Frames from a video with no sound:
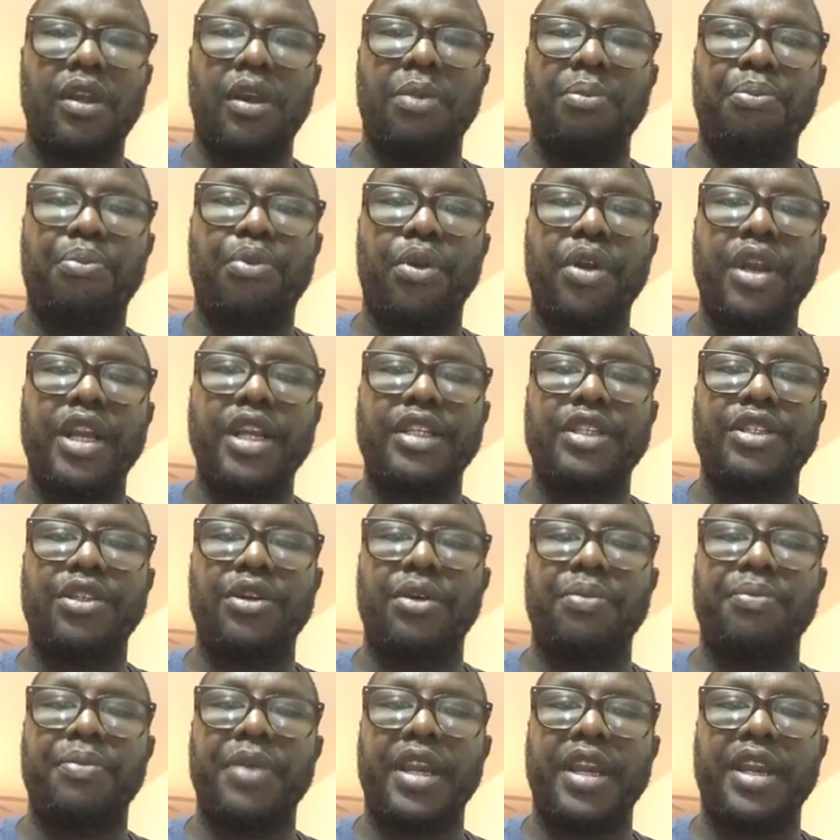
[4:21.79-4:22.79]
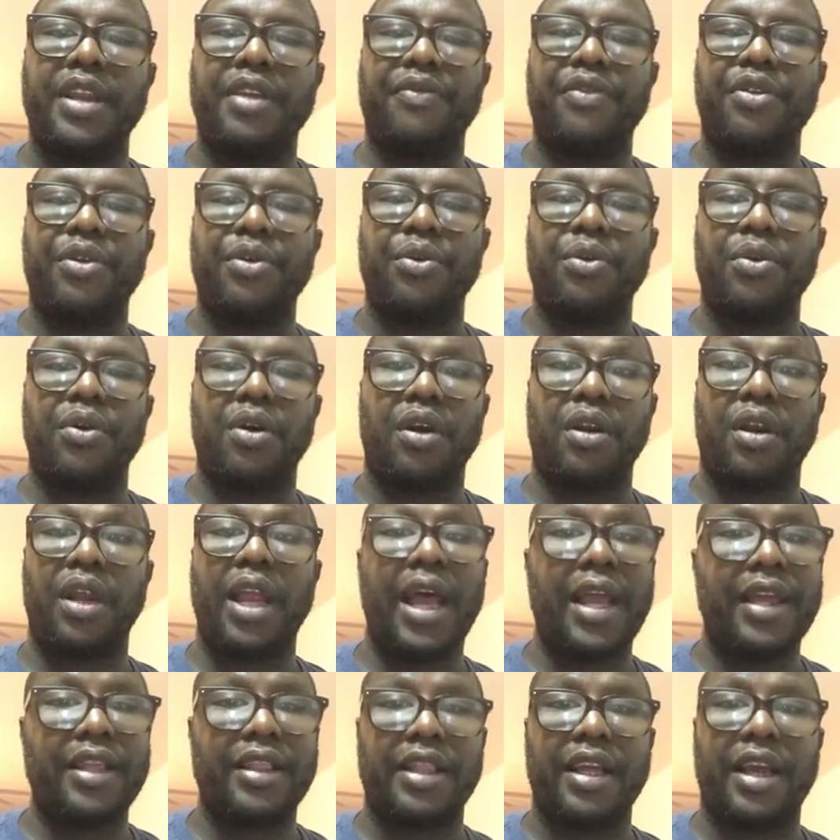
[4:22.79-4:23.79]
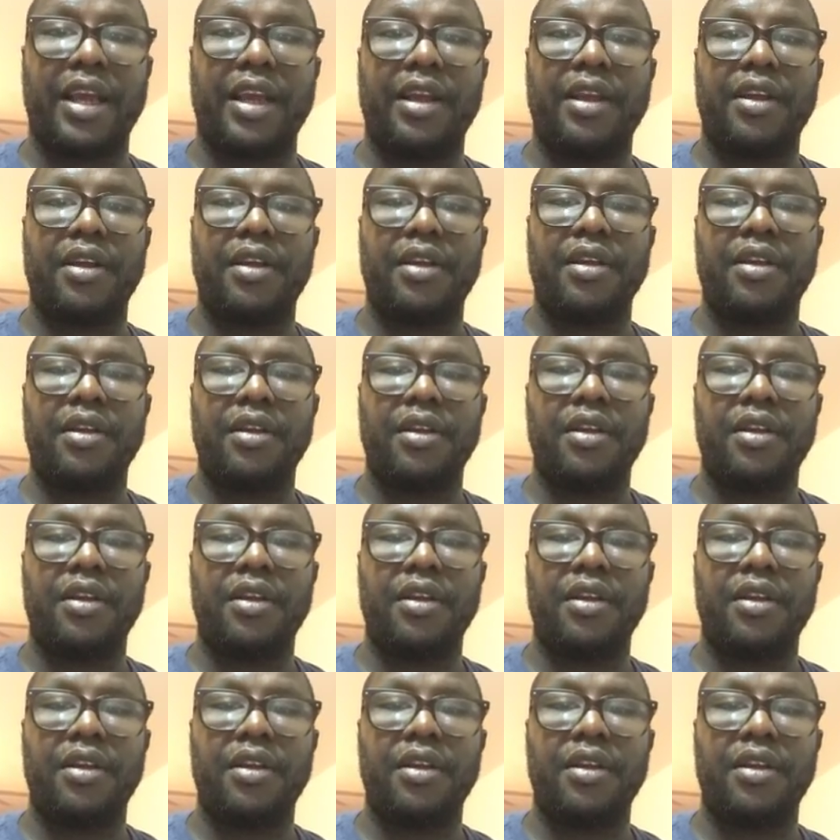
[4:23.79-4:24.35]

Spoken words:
I'm pretty sure many of you are like that.